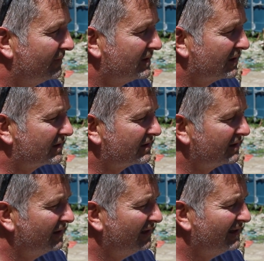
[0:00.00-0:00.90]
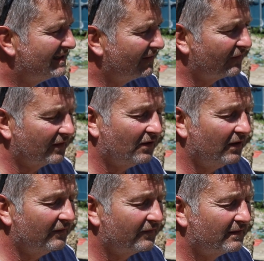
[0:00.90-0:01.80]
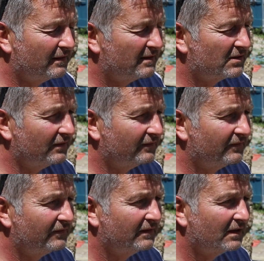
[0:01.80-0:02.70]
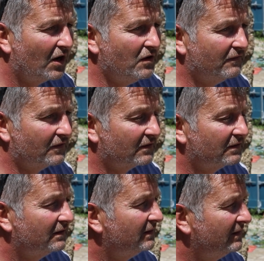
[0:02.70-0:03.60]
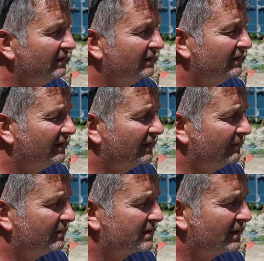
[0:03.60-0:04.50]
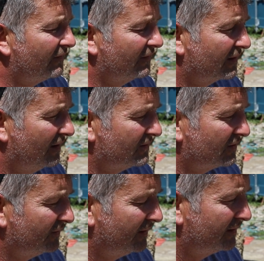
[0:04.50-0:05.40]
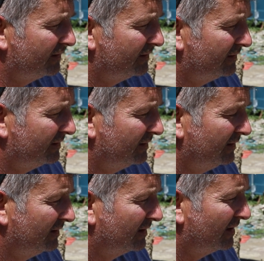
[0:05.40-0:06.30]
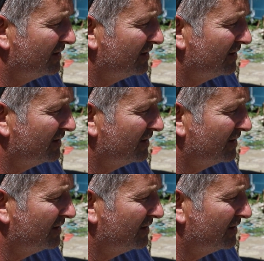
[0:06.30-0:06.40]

Just different kind of sort of cover stuff that goes on there. They